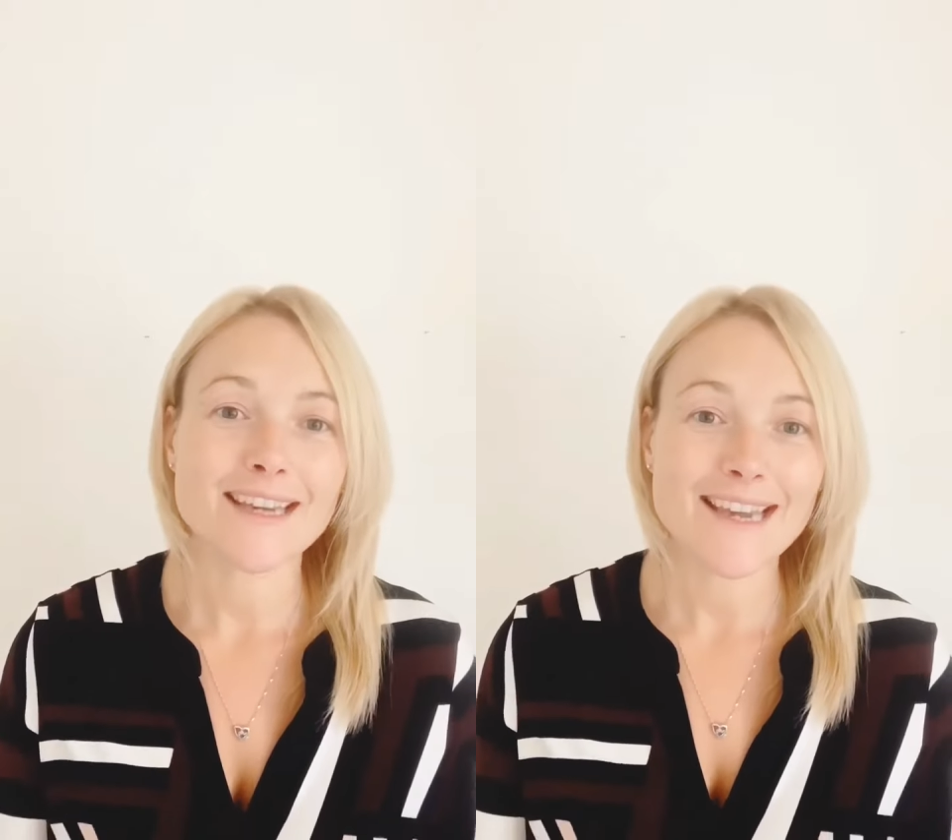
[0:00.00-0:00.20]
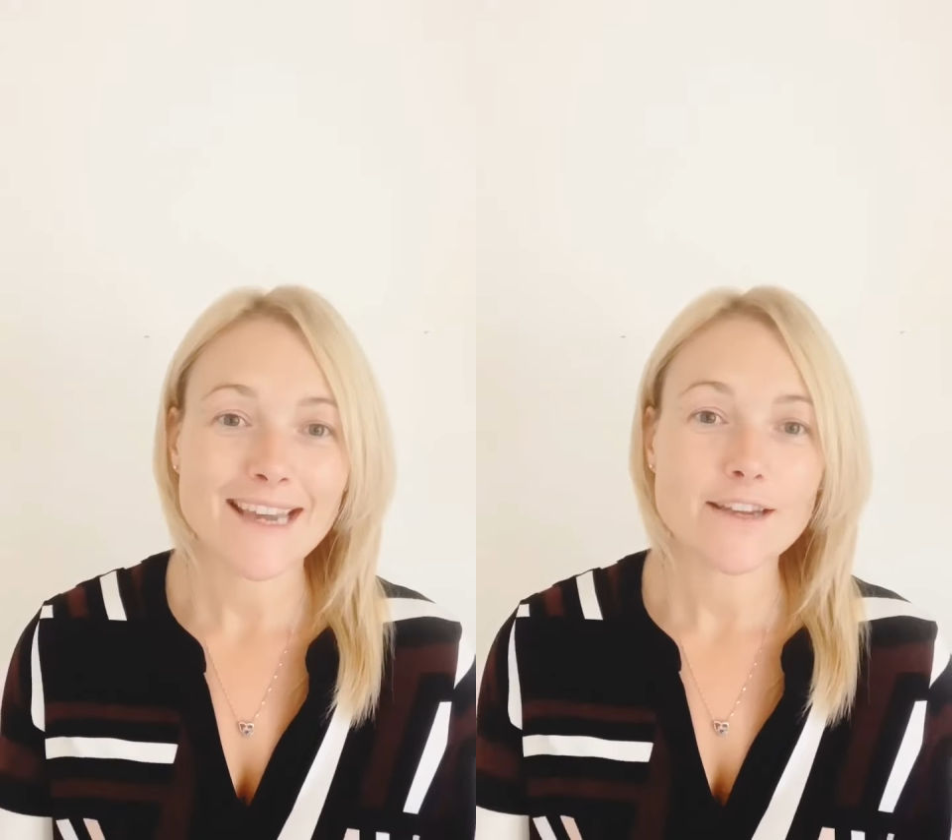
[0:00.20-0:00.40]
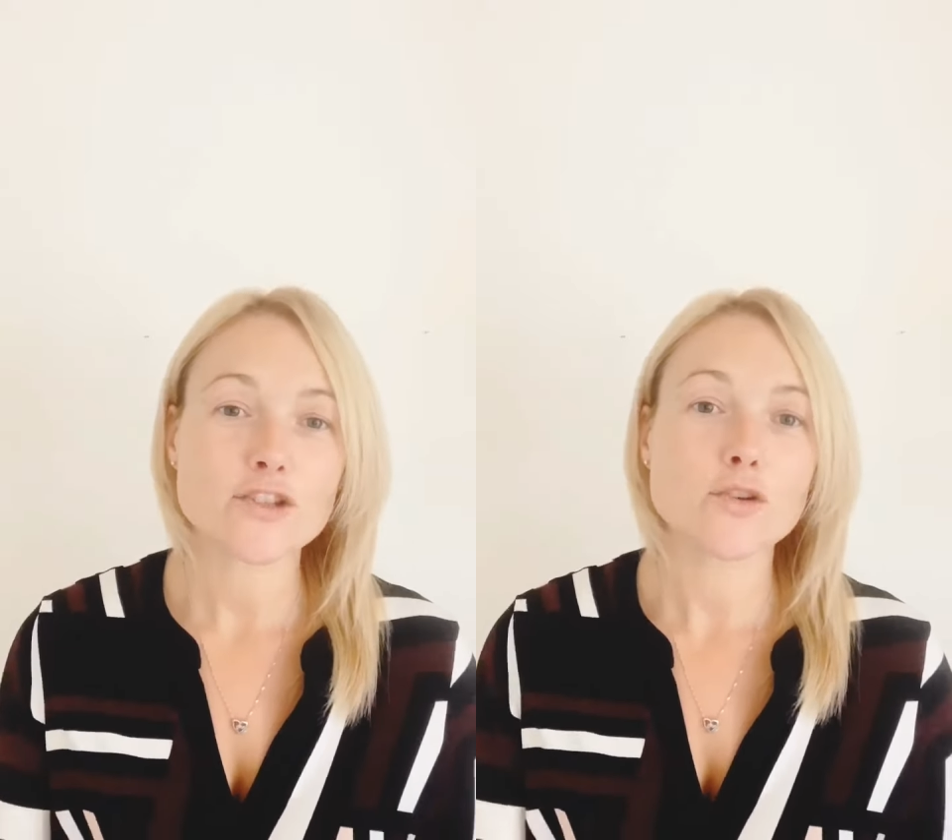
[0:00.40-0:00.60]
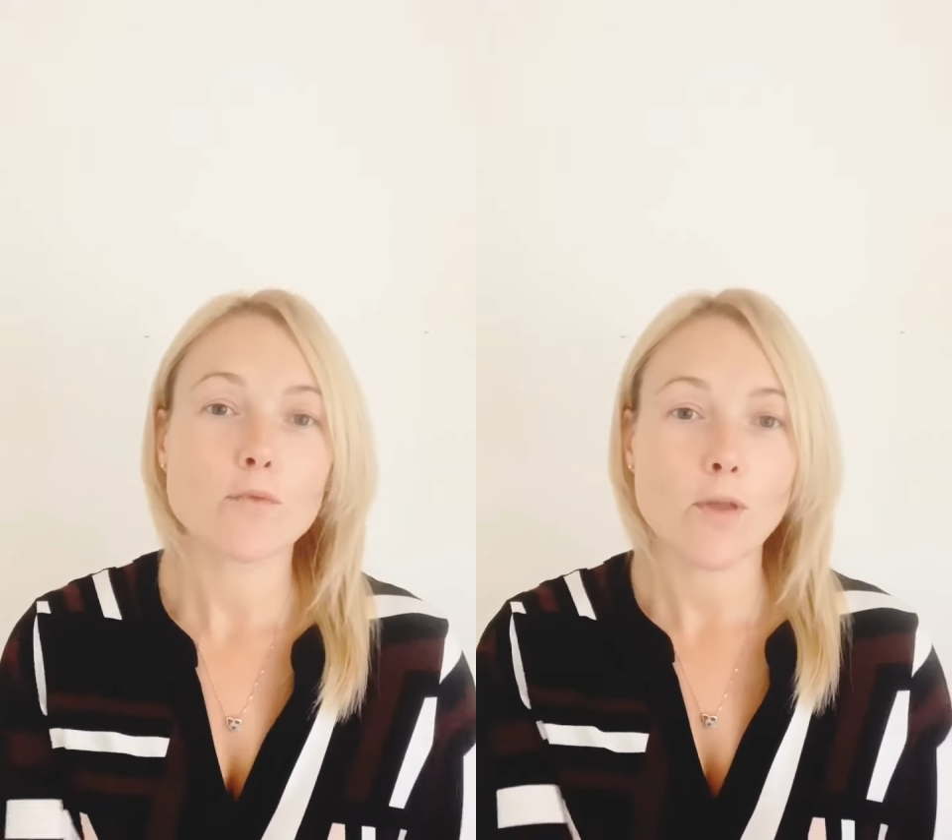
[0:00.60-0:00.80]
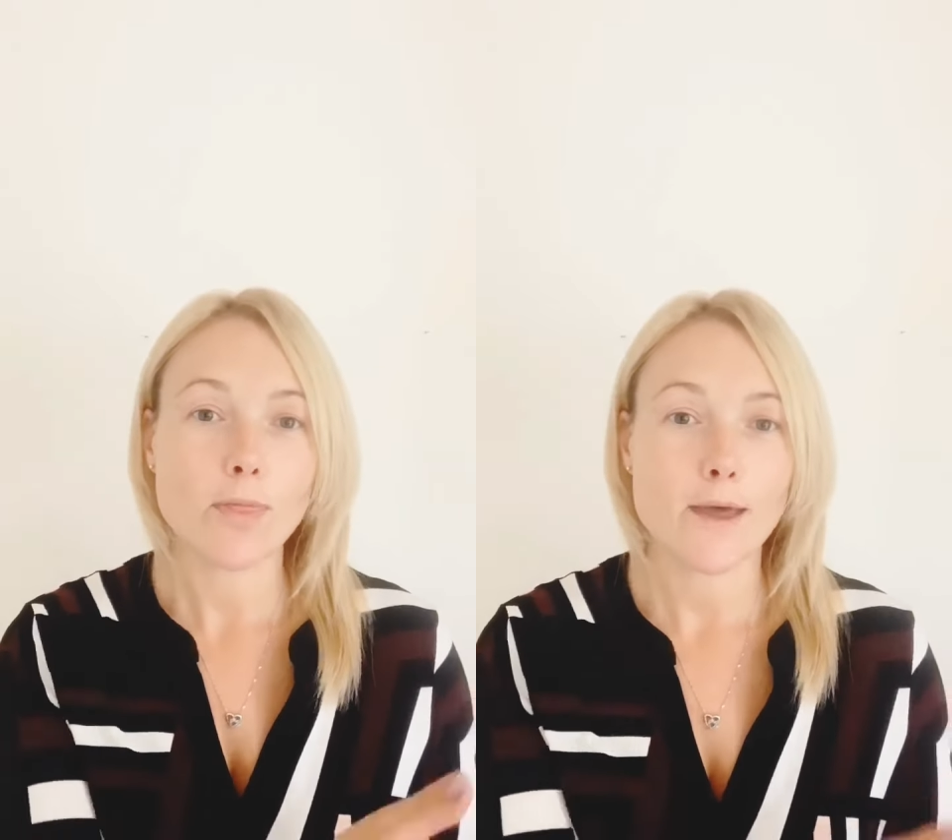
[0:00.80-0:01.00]
kicks you
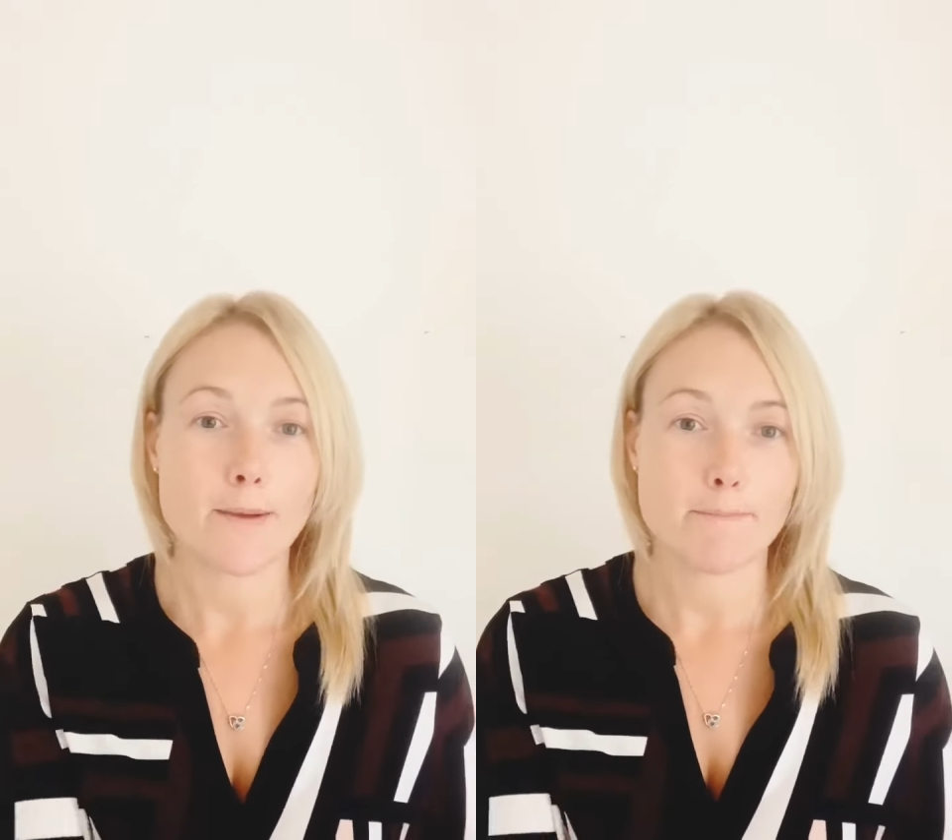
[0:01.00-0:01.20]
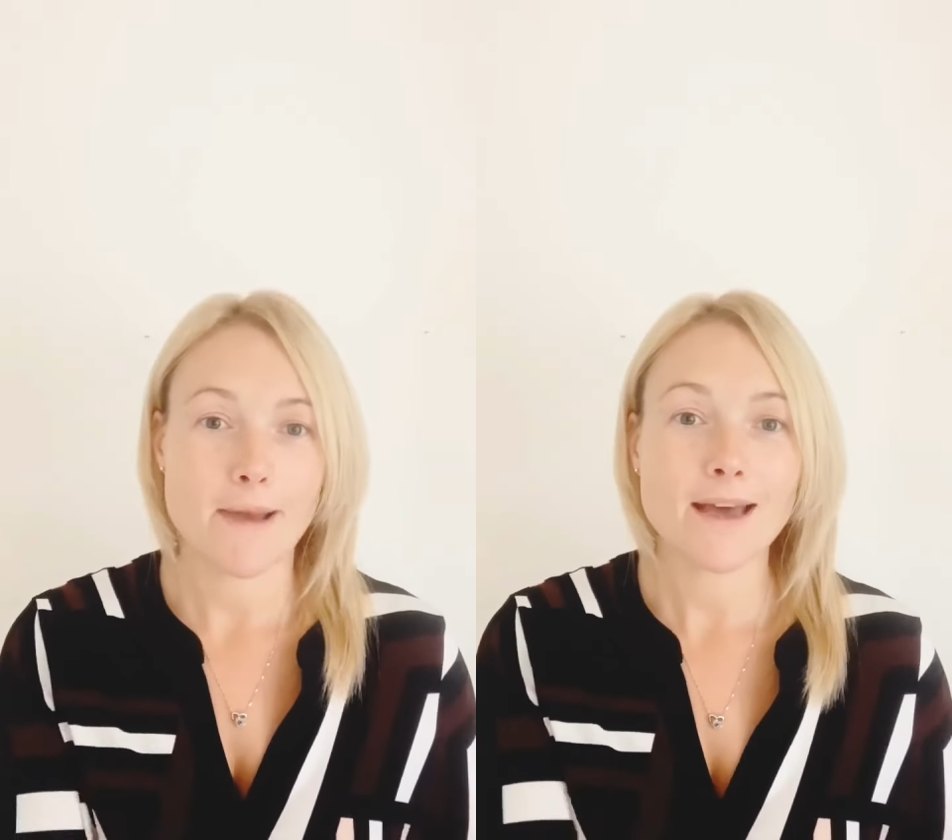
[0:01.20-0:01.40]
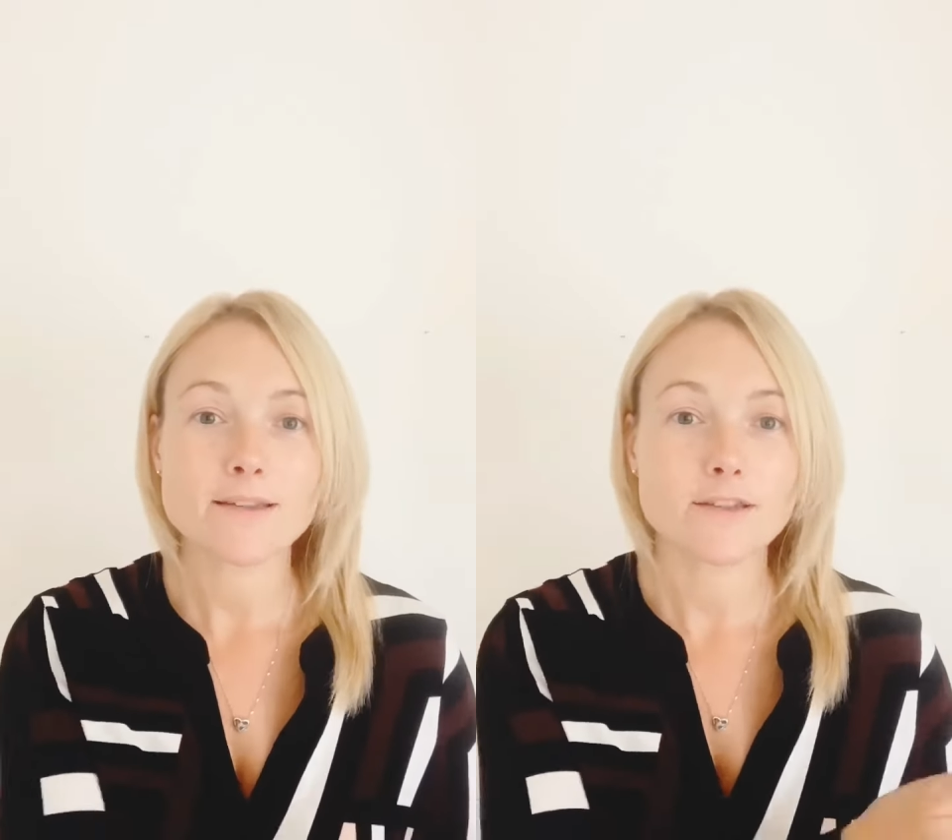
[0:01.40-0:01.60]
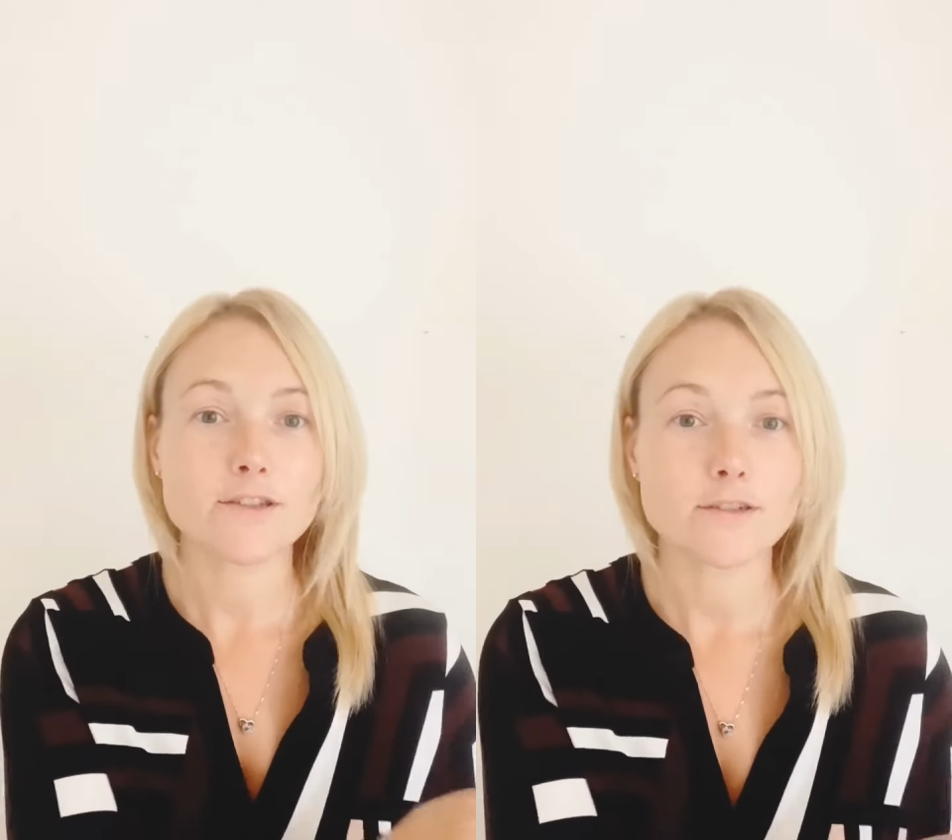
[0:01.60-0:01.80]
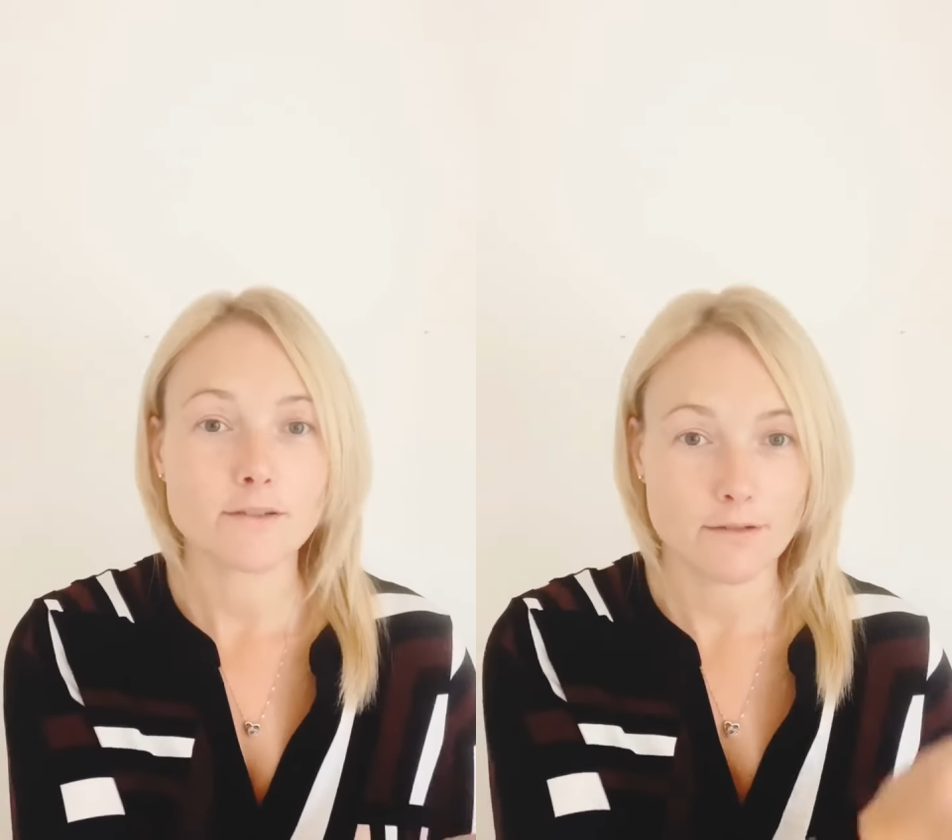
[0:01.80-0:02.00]
on that
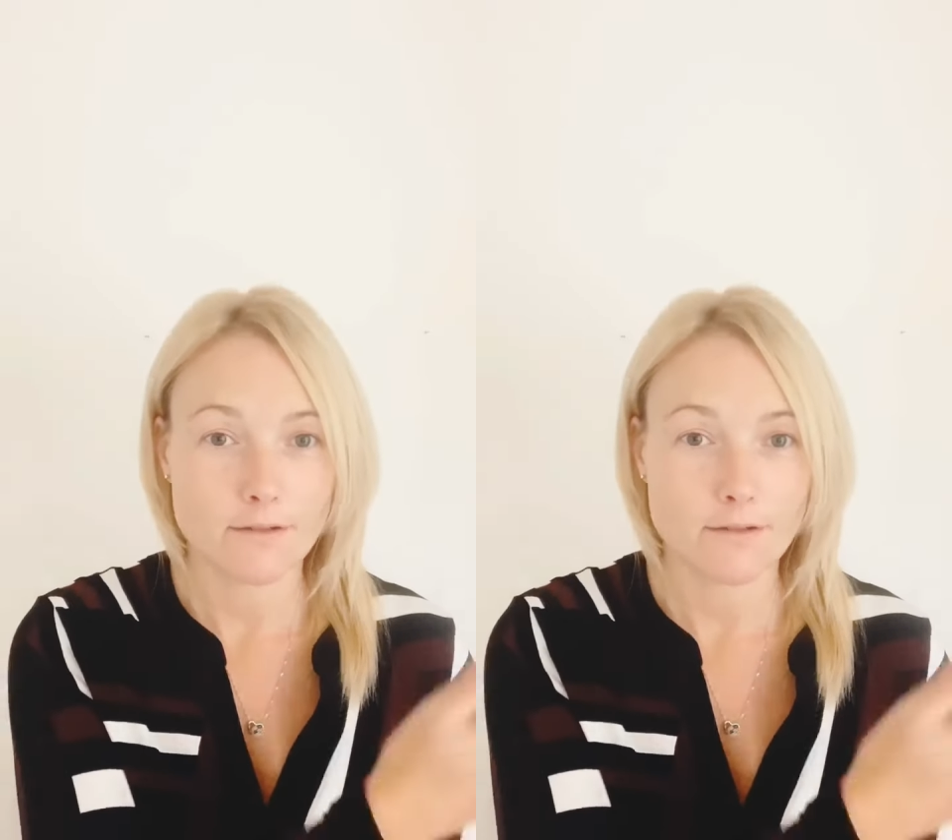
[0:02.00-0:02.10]
pattern,